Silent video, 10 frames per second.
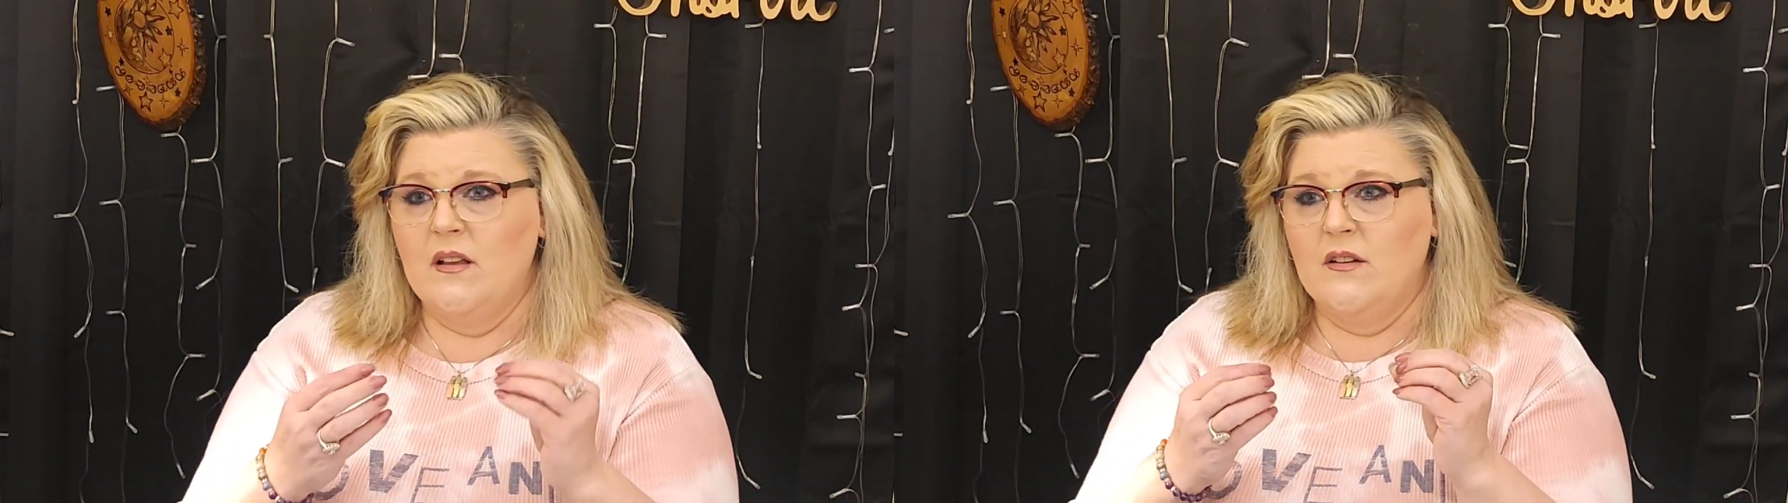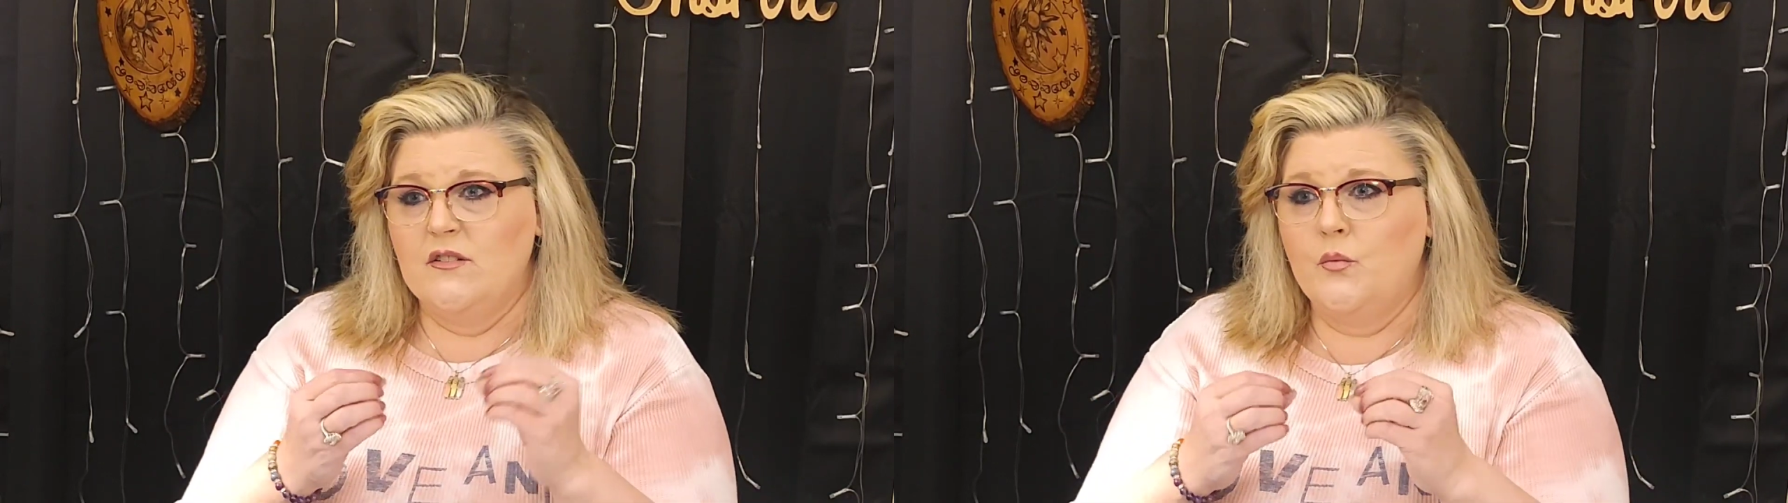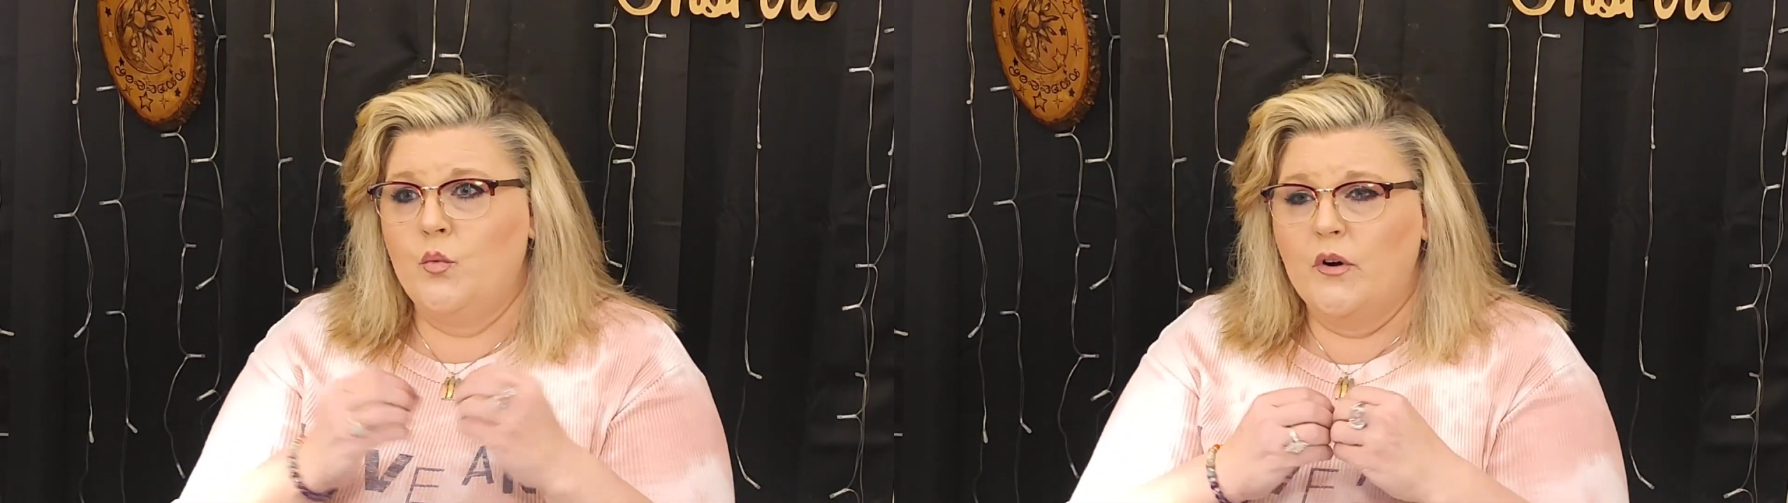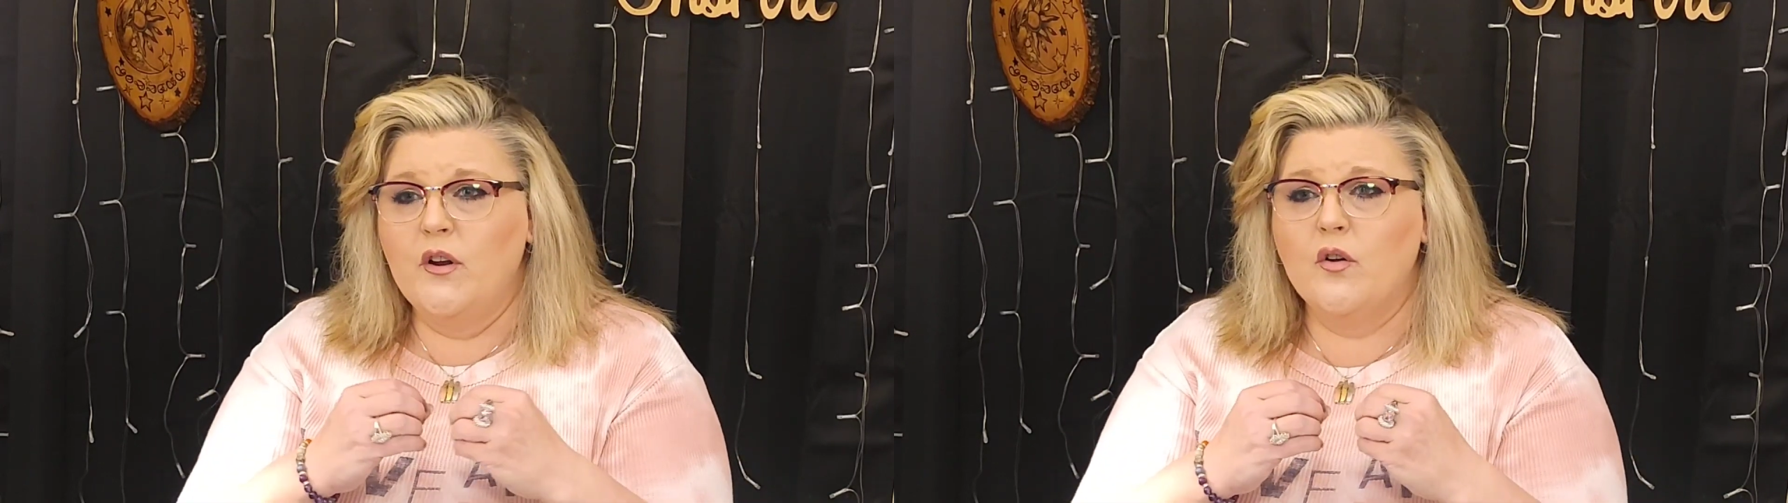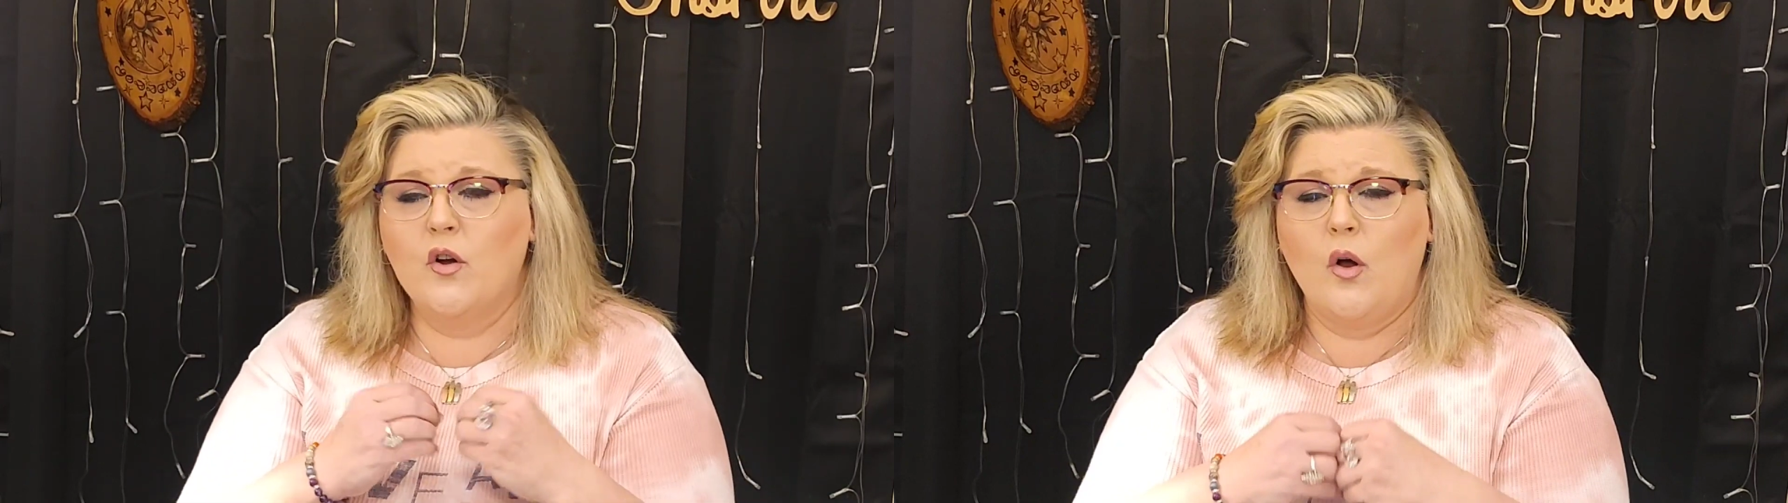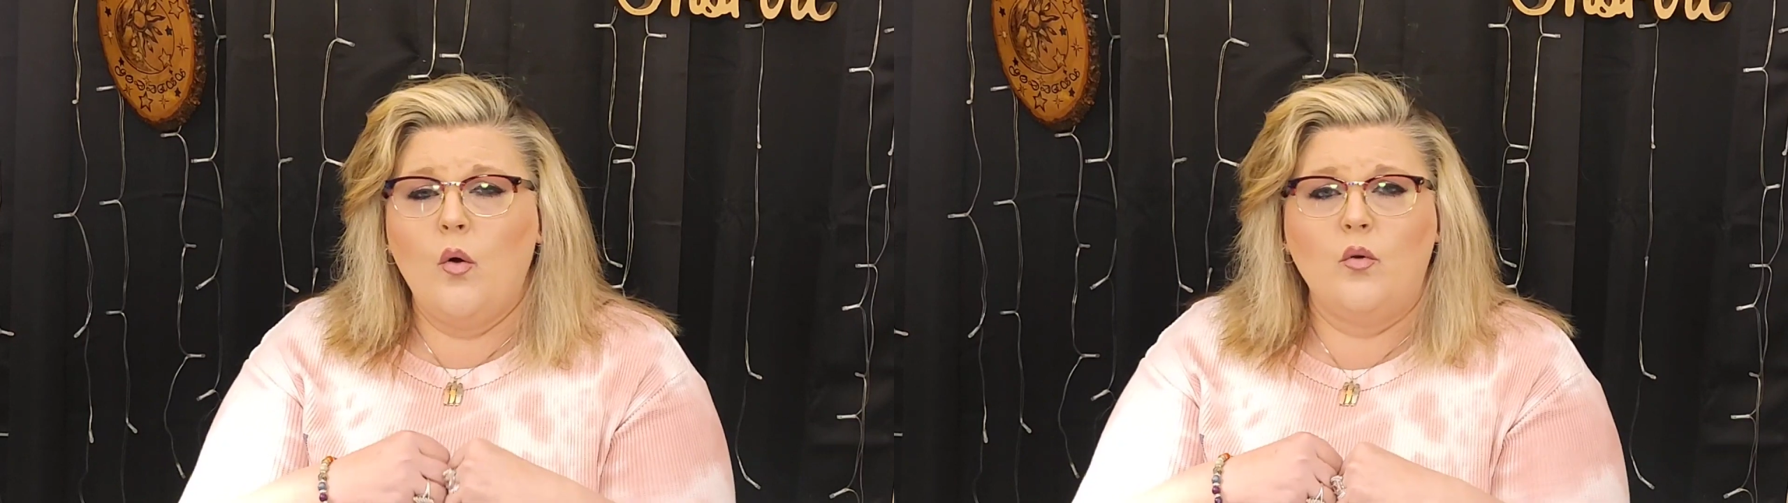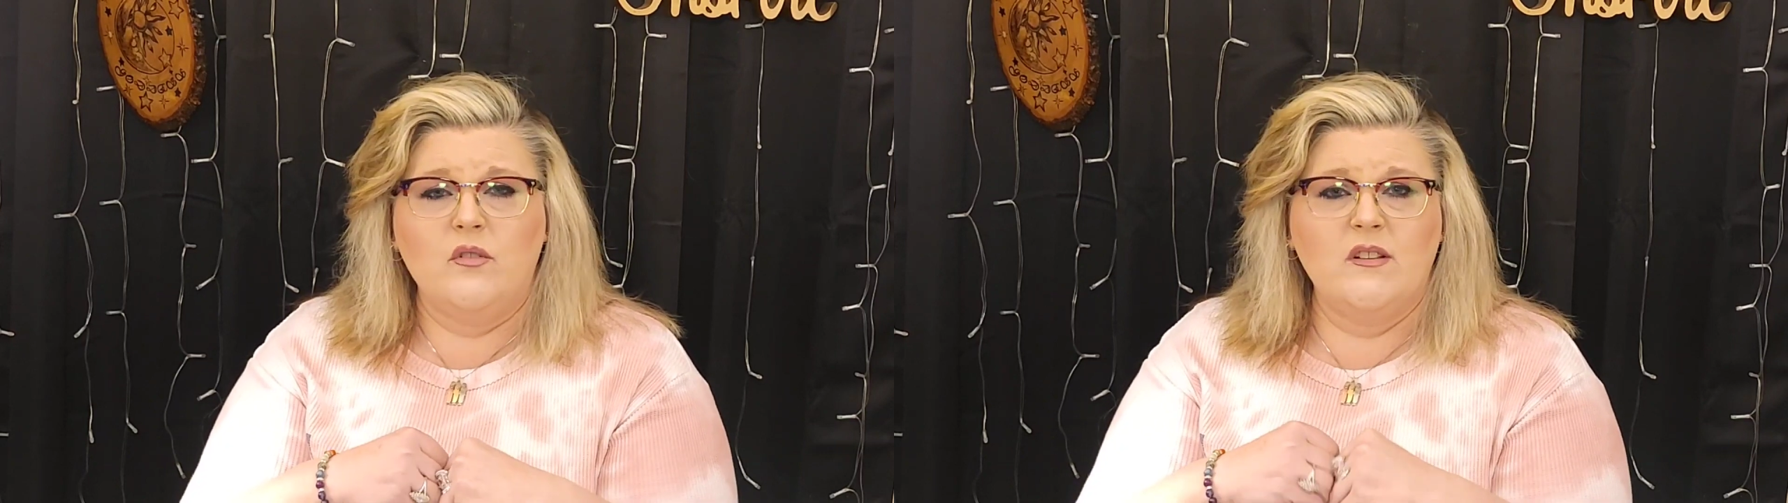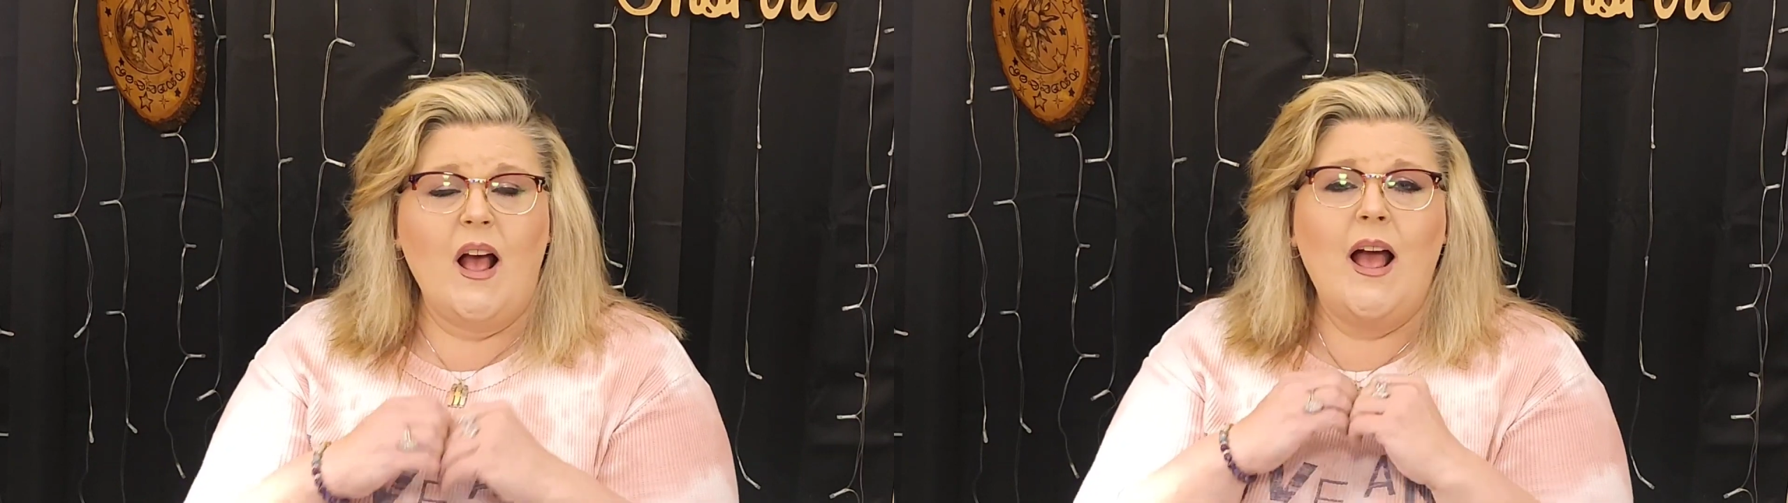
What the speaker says: So one of your goals,